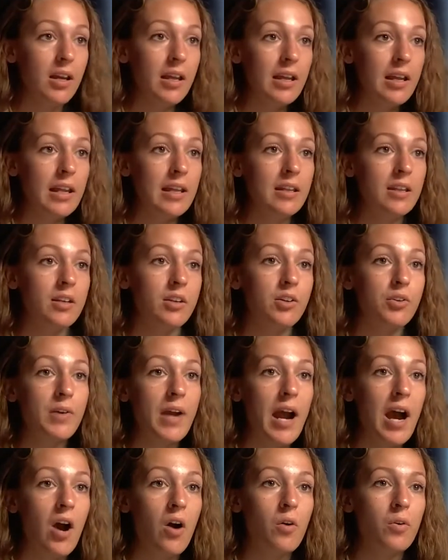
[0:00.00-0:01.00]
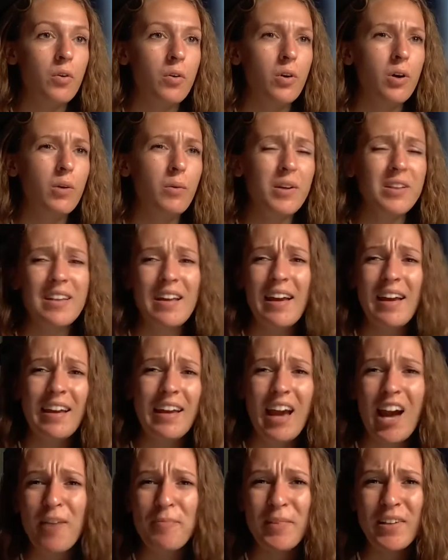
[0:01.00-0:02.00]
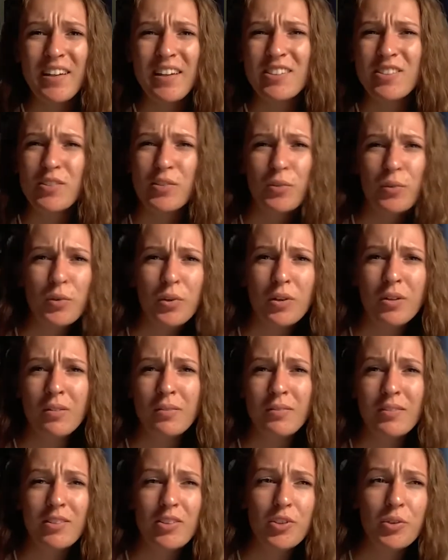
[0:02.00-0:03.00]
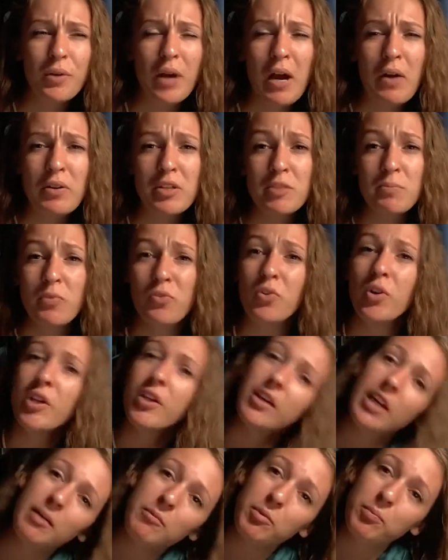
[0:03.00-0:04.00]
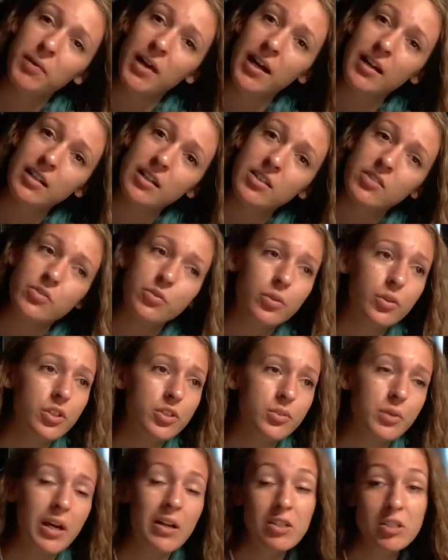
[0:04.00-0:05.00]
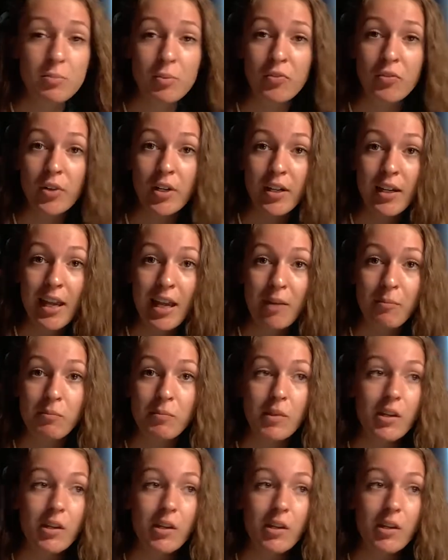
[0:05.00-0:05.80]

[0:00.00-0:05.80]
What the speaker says: in the crowd, or what the heck happened at school 2 hours before you came to practice or 2 hours before a game.